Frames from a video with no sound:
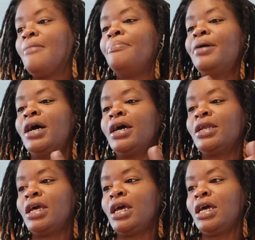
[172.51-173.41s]
but
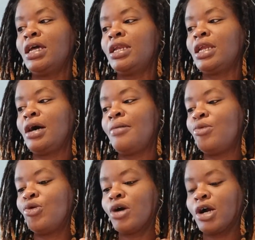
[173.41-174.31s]
in a
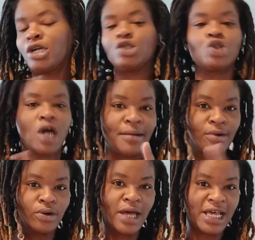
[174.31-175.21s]
more
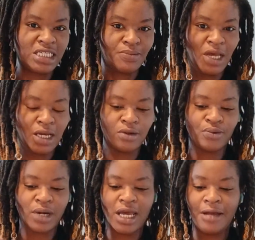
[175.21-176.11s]
tribal aspect,
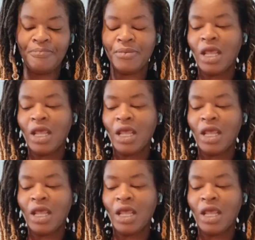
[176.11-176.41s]
right?